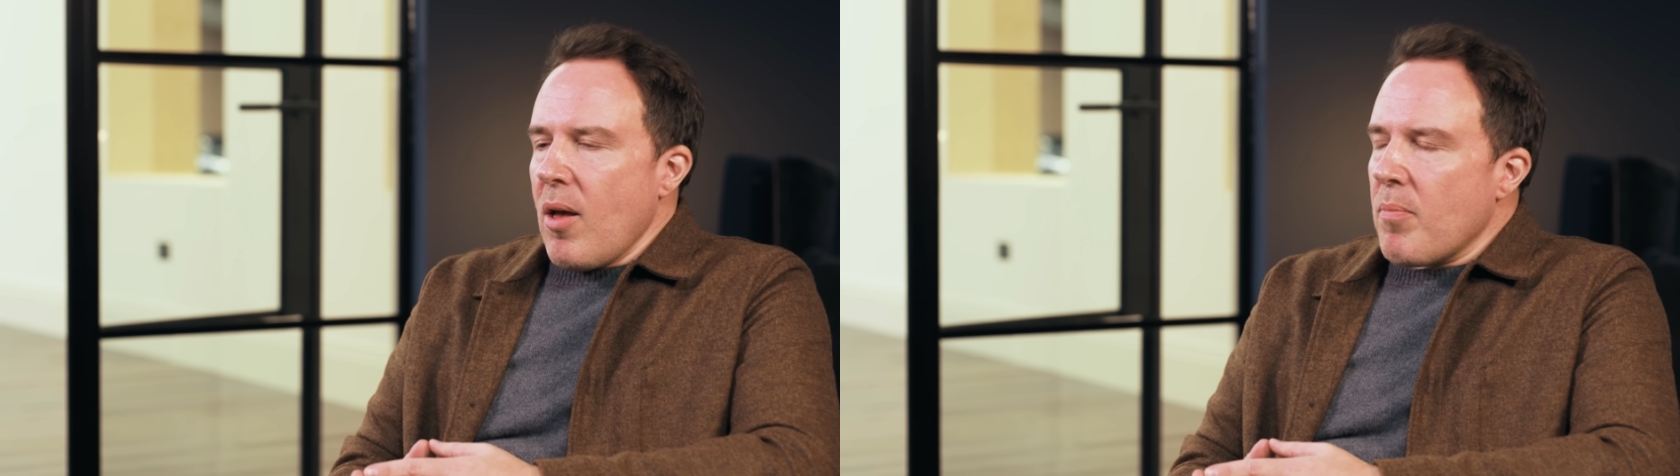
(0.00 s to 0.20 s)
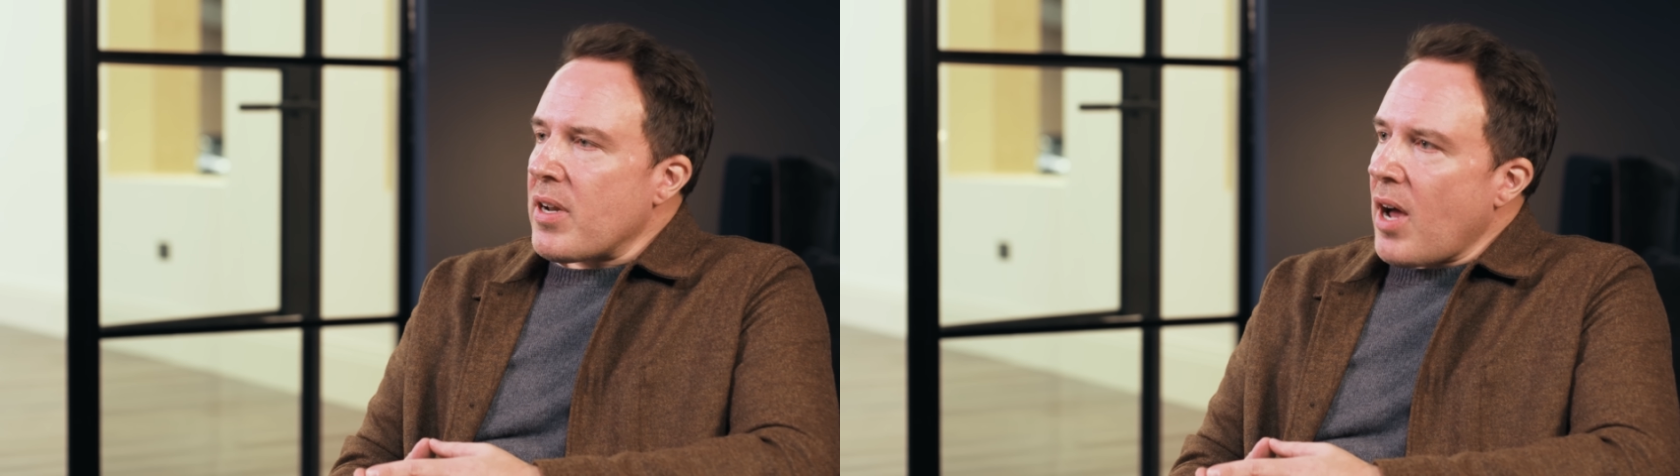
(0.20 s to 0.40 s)

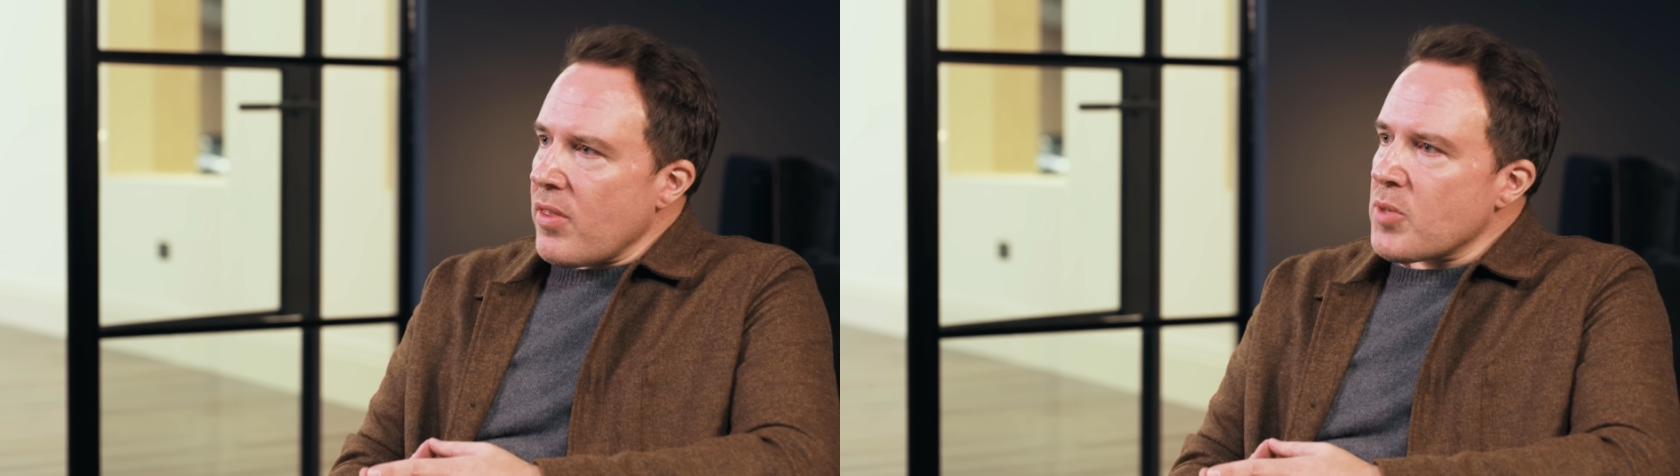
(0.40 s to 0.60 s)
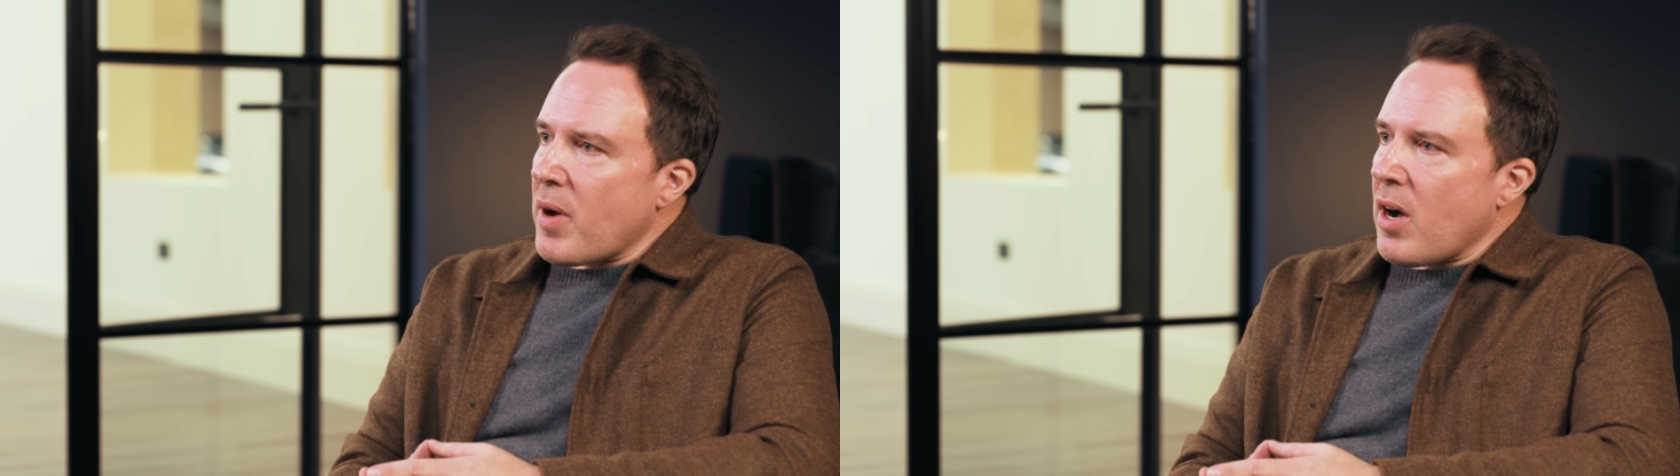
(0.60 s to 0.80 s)
But
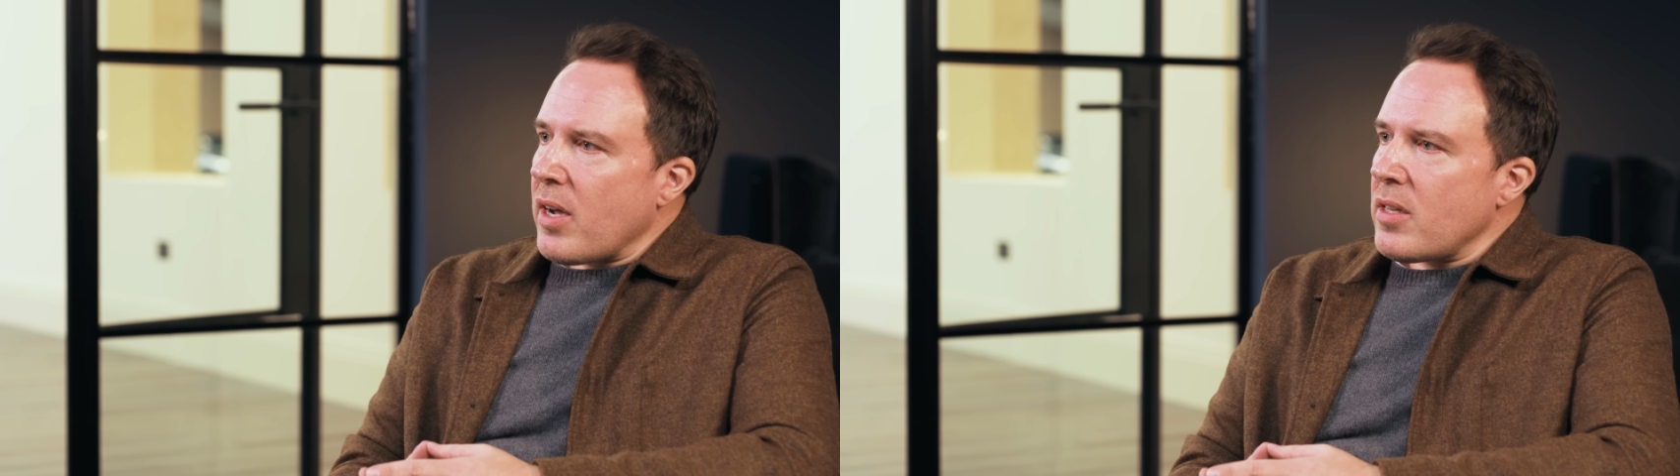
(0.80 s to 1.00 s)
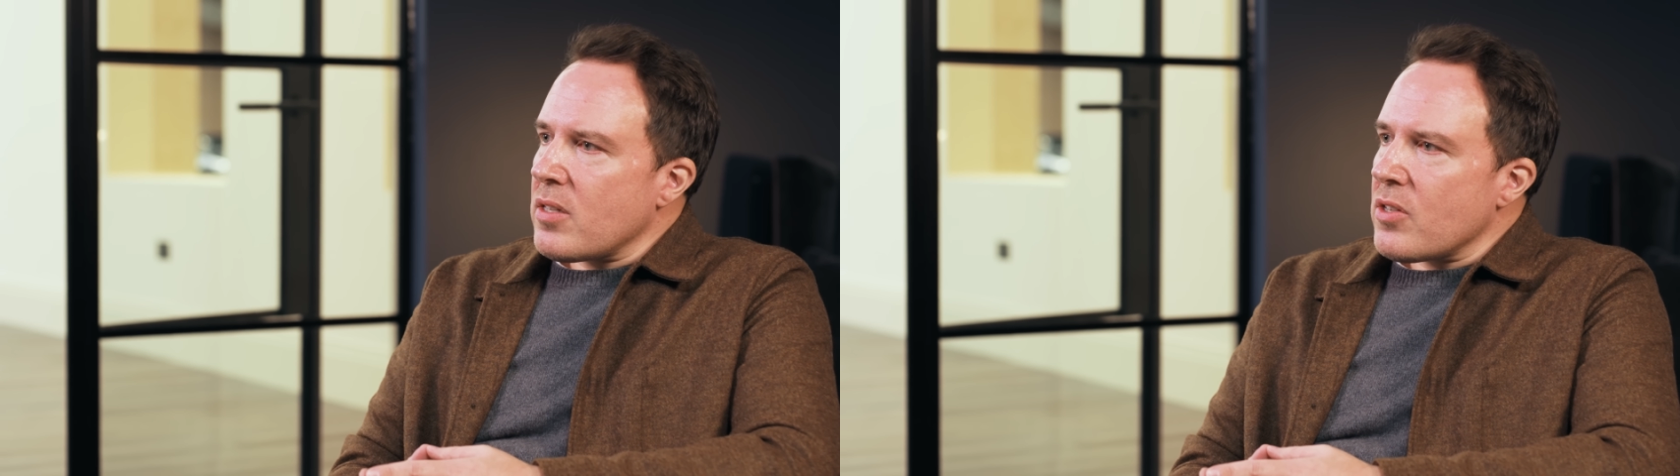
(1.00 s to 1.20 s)
others
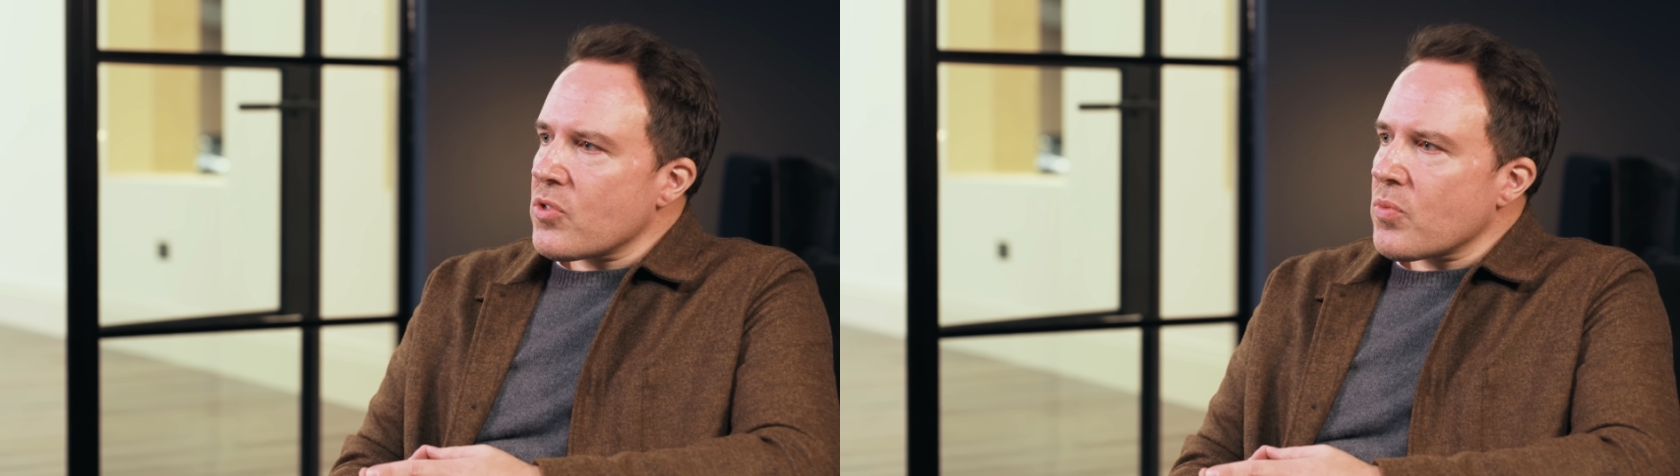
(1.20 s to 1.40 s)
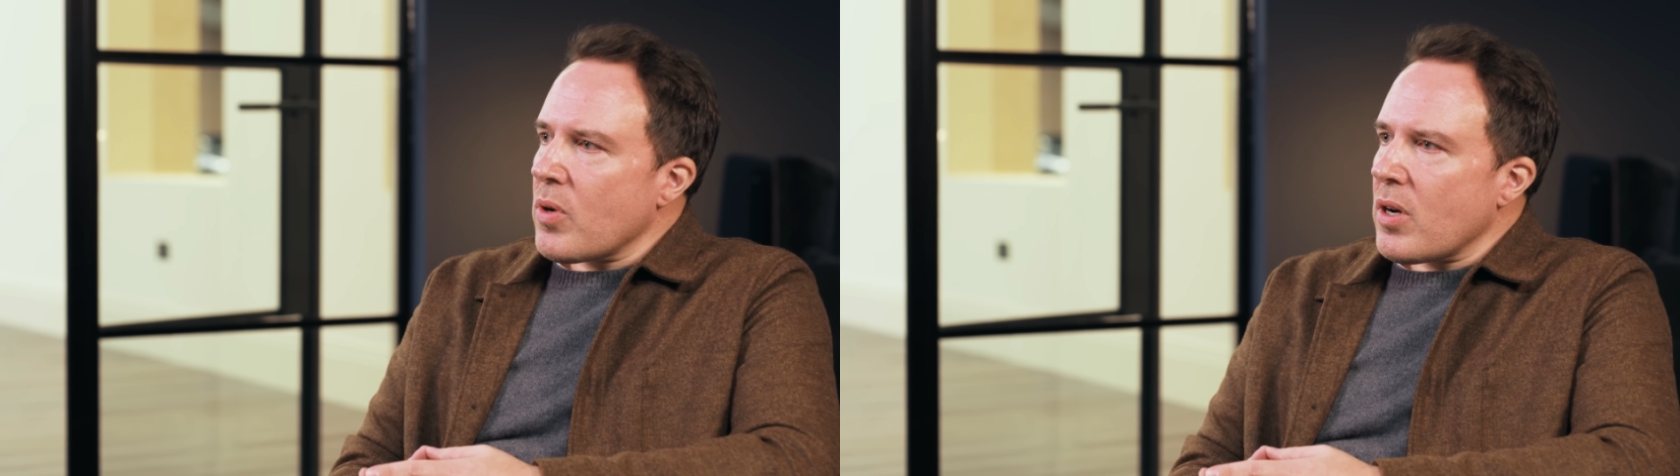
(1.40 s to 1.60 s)
behind
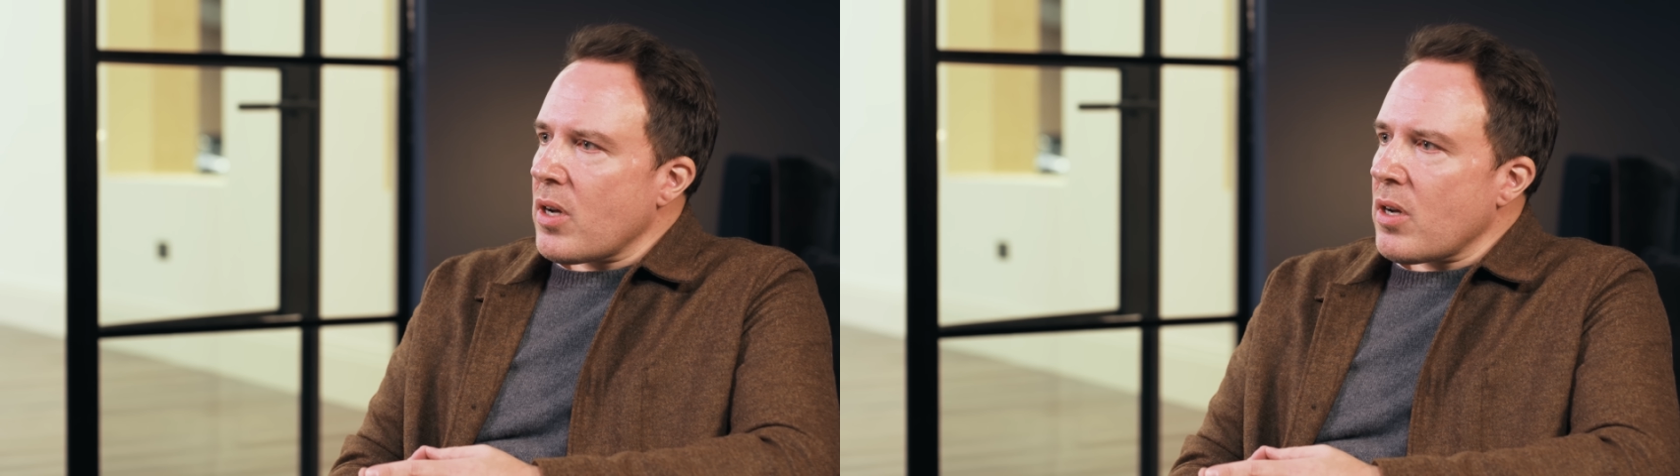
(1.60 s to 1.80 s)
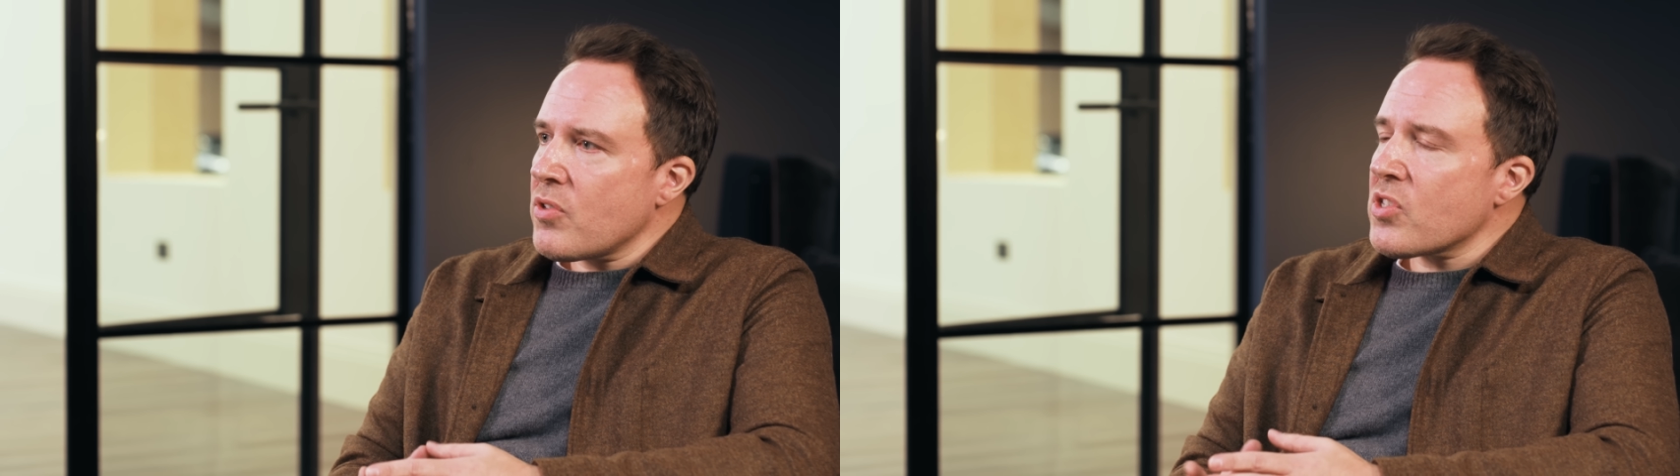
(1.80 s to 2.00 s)
us
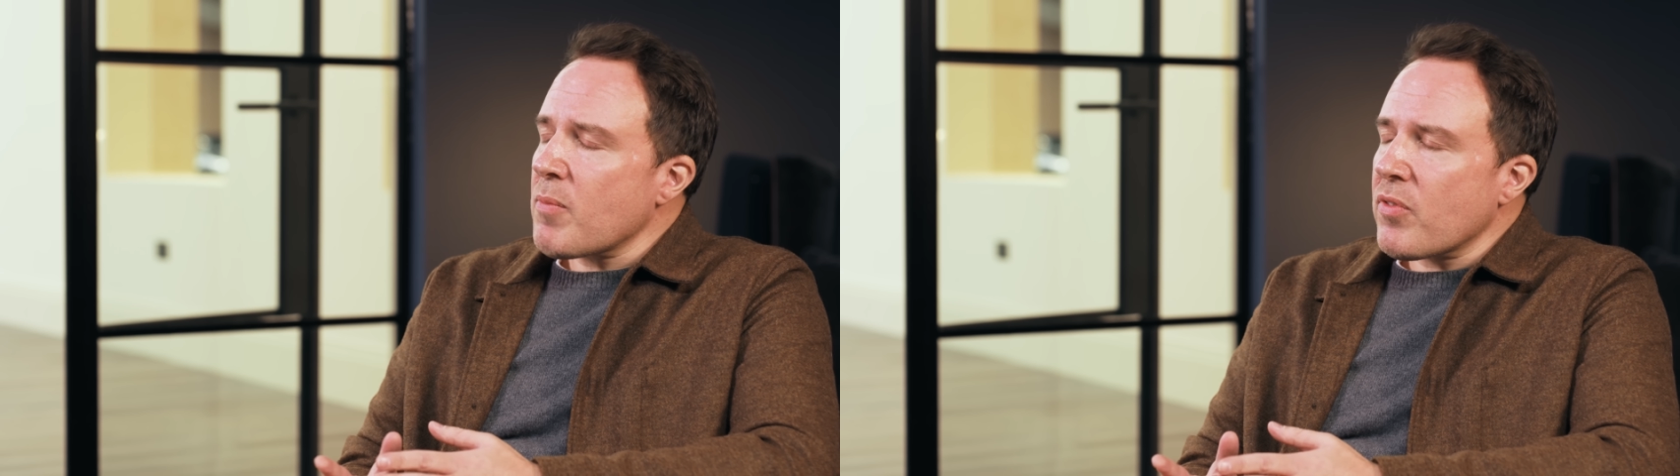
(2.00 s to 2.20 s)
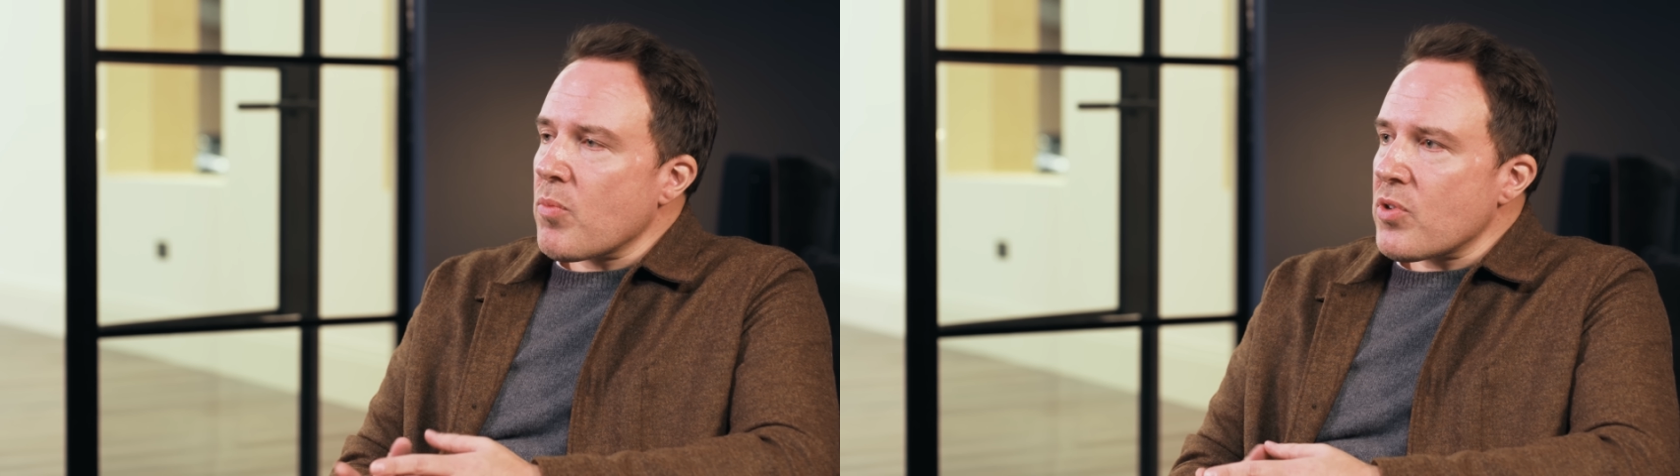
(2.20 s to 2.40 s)
some of them were